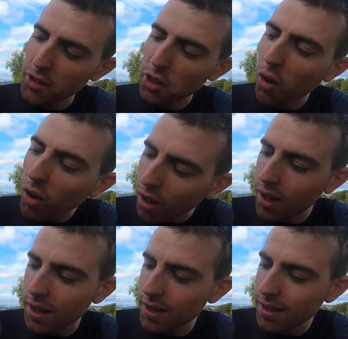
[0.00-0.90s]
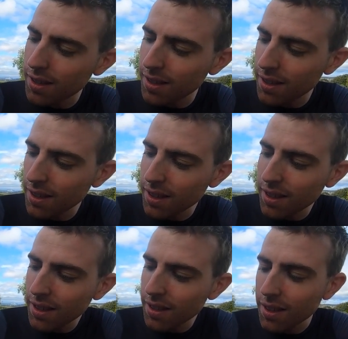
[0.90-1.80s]
Dollar
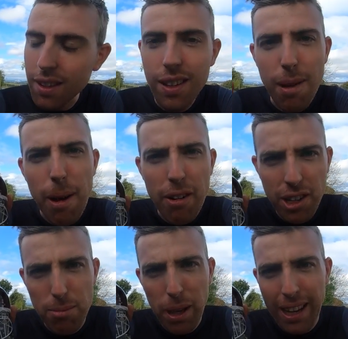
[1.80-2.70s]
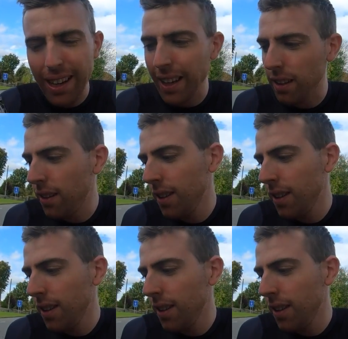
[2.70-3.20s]
American Pale Ale